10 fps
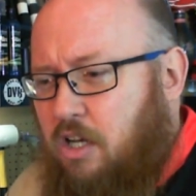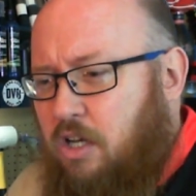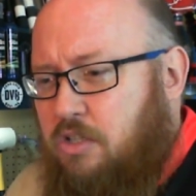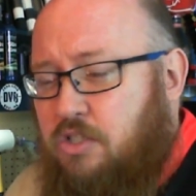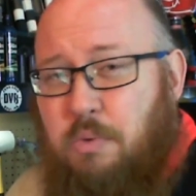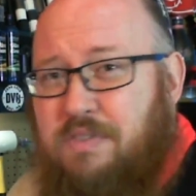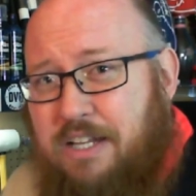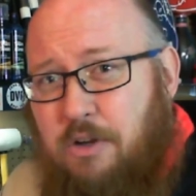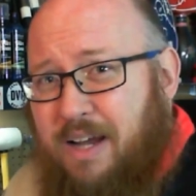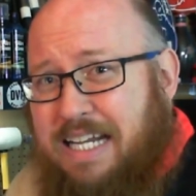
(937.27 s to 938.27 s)
So we've got no
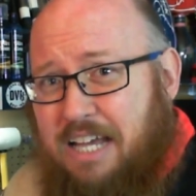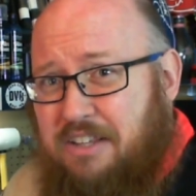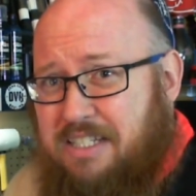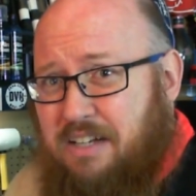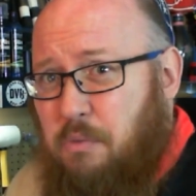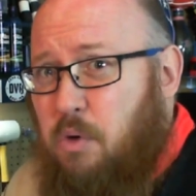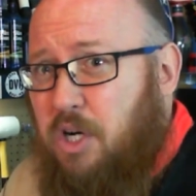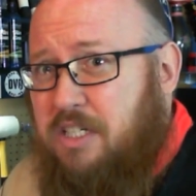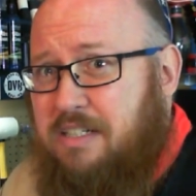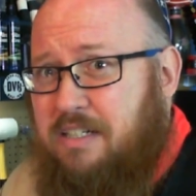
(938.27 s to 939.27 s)
idea how this stuff works.